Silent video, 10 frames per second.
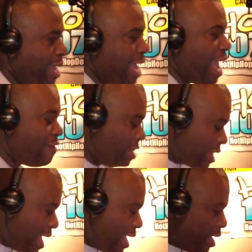And
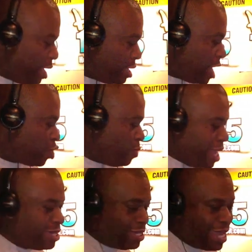everything that you
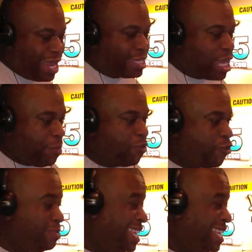hear today is coming from